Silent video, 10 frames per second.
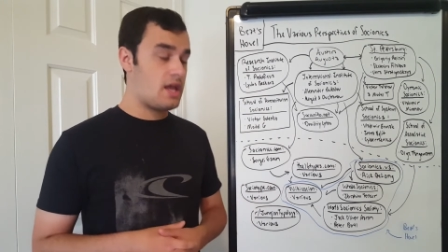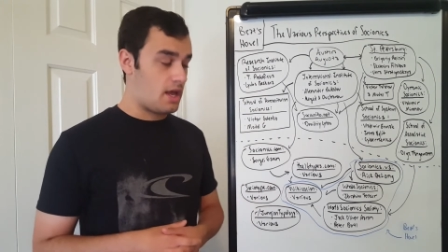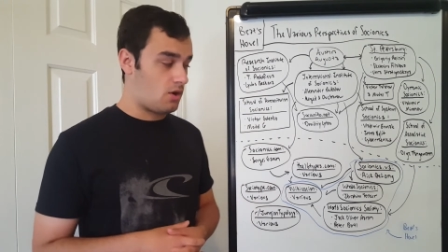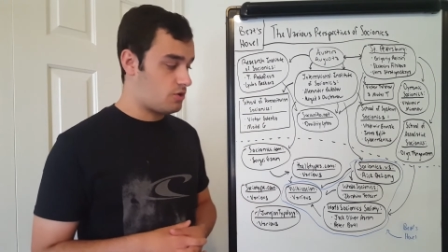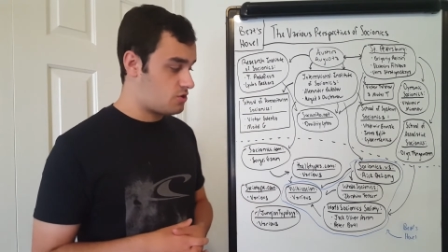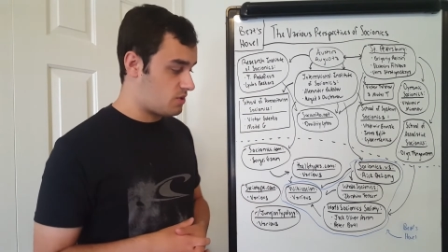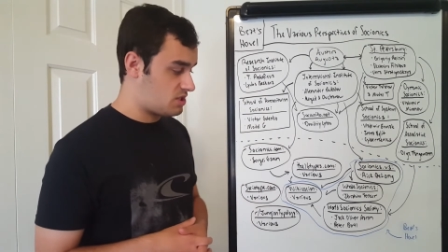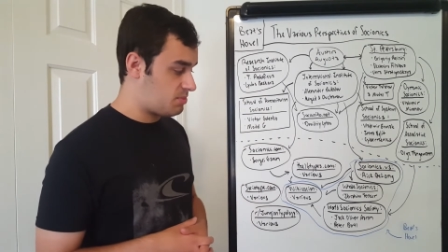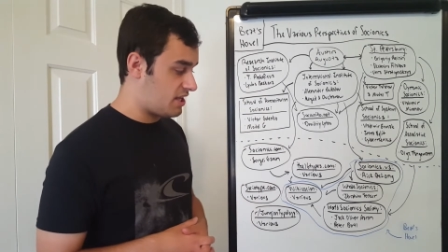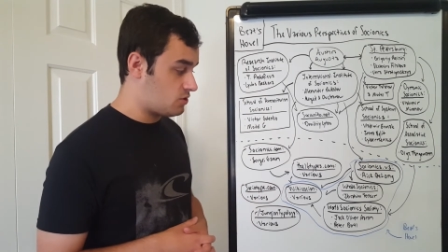and also
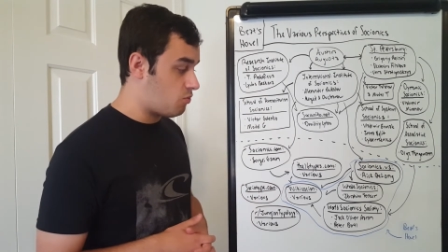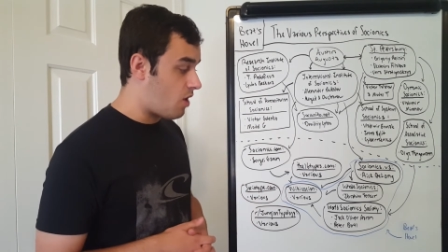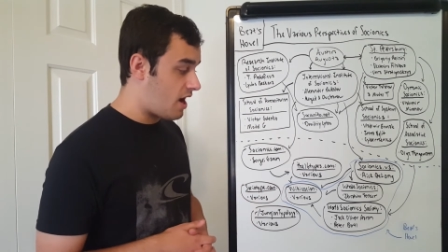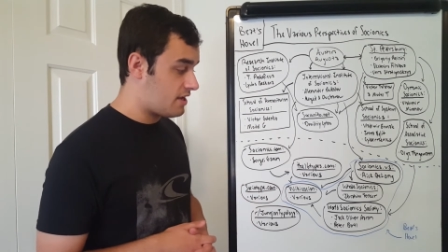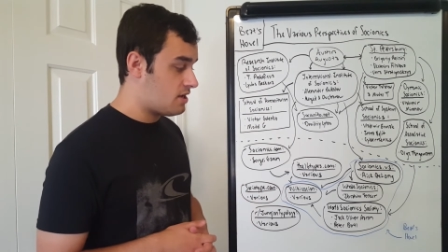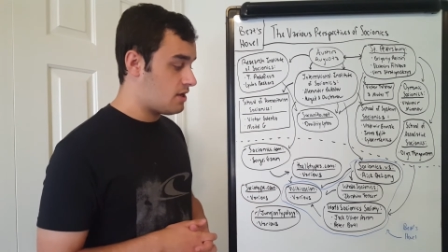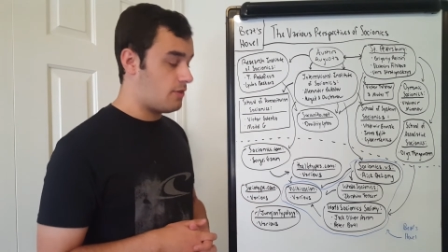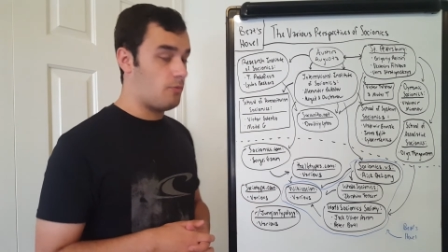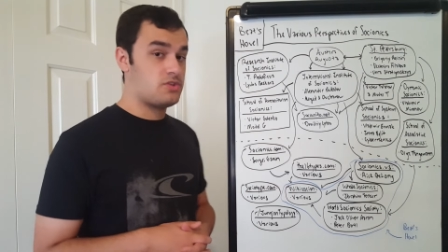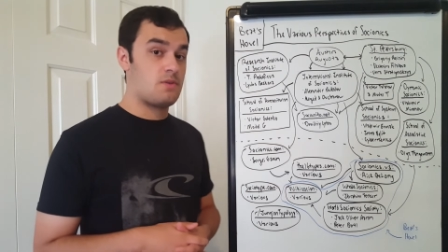explains why
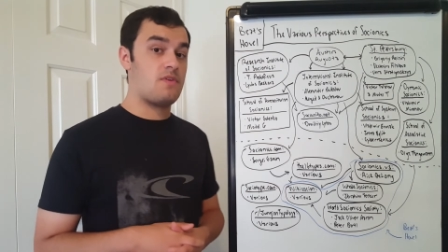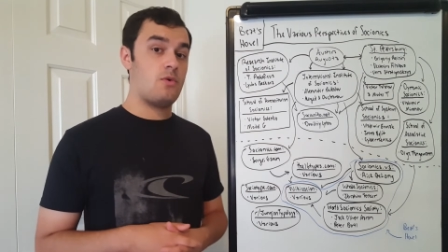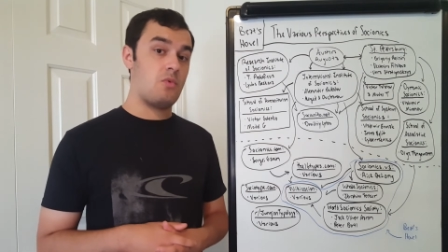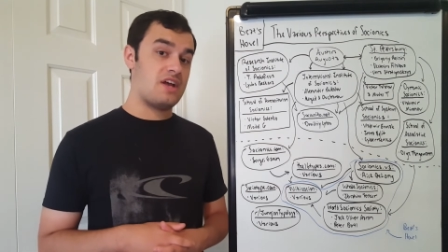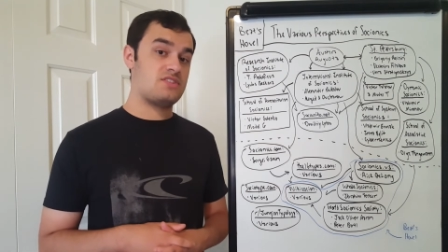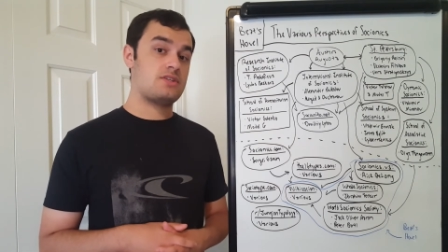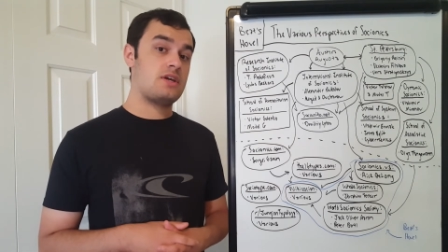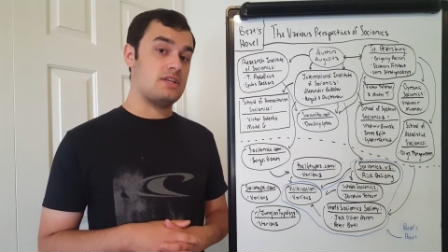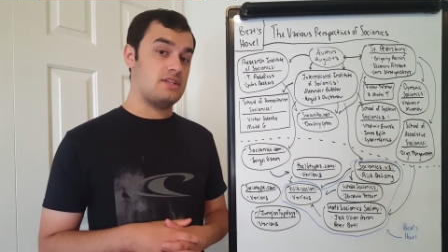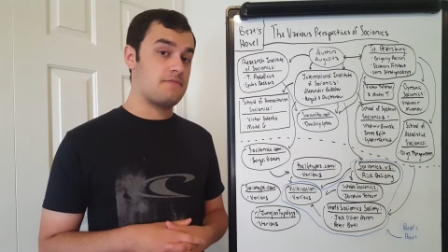some of the West
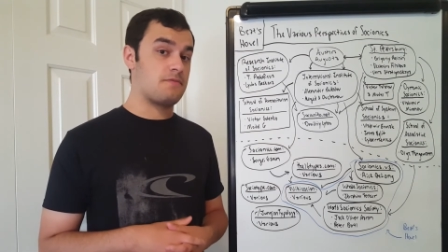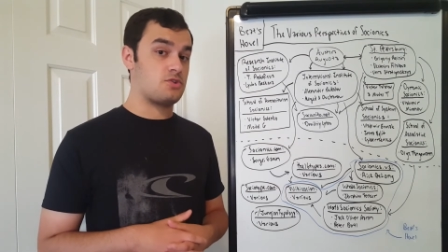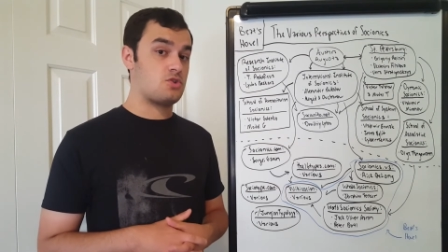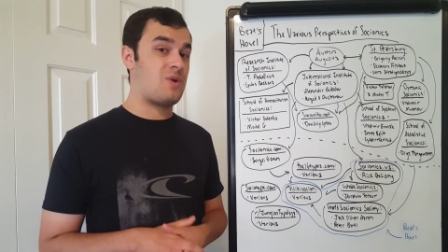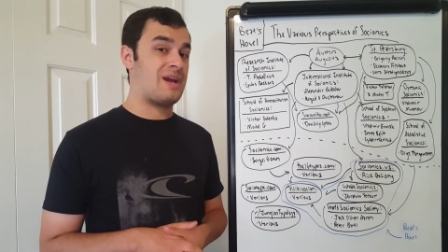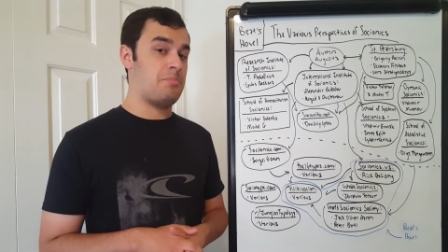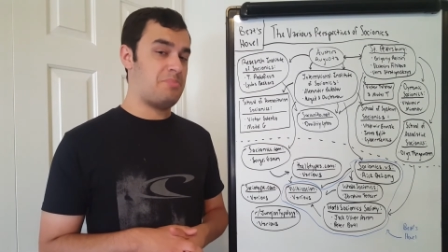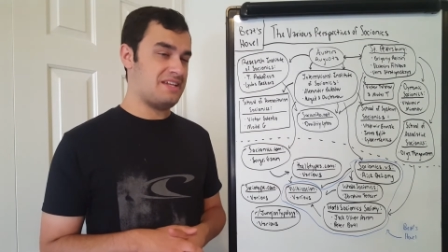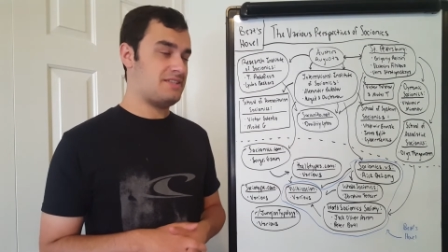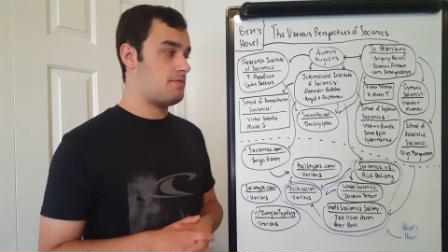differs quite a
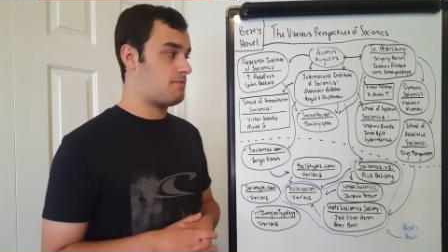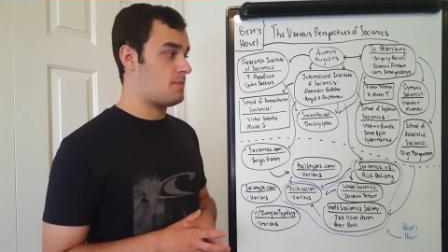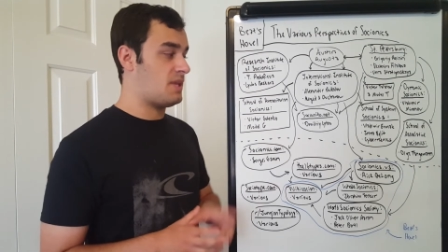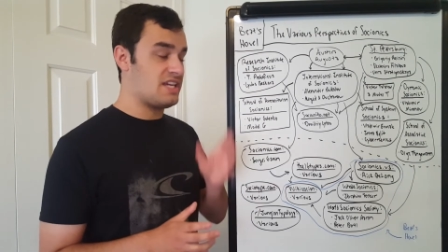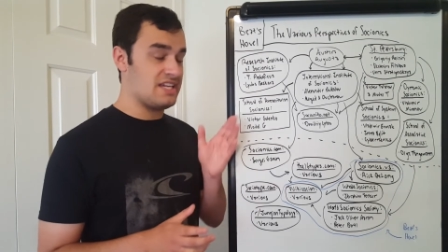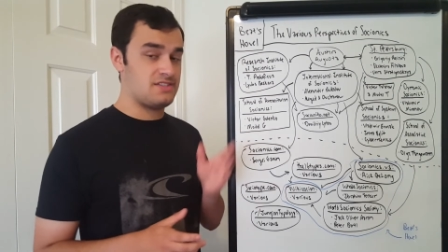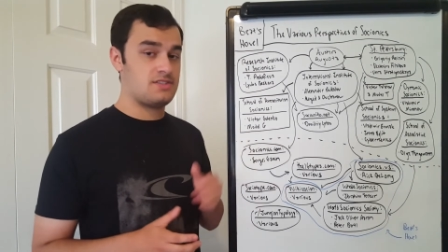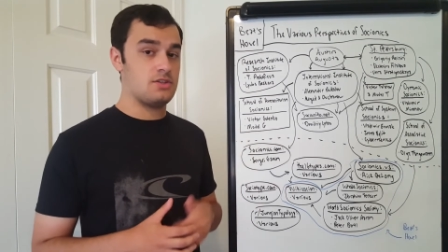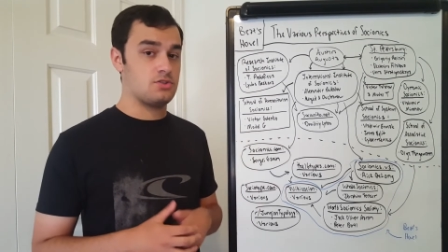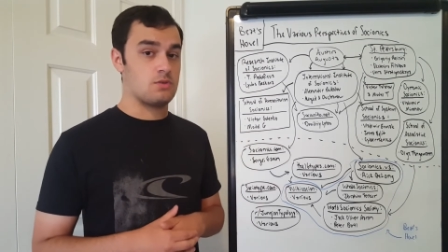bit from the East
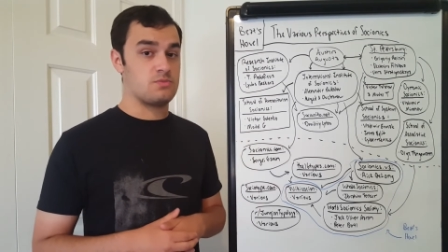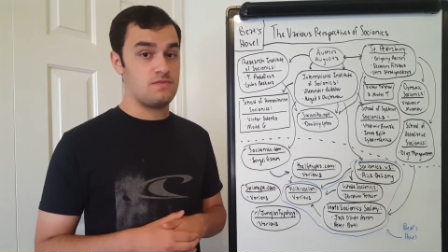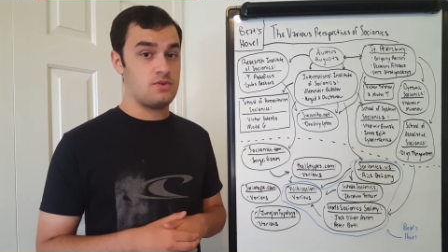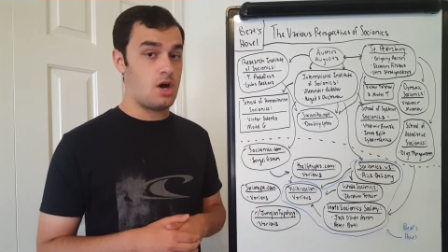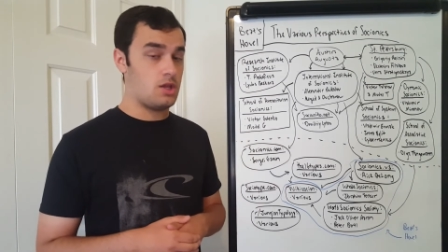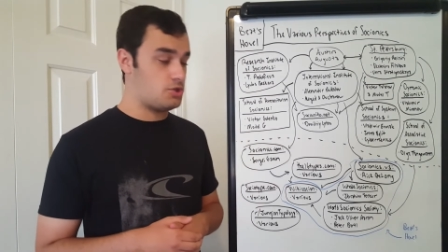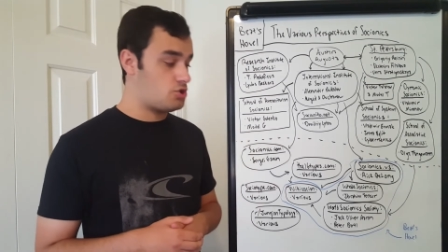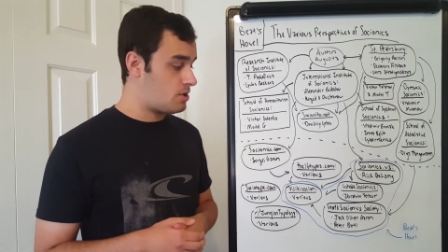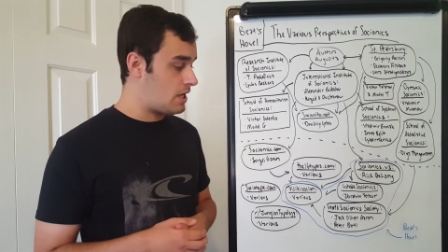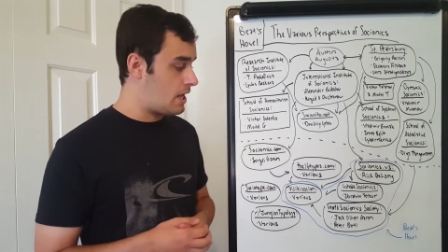in terms of knowledge.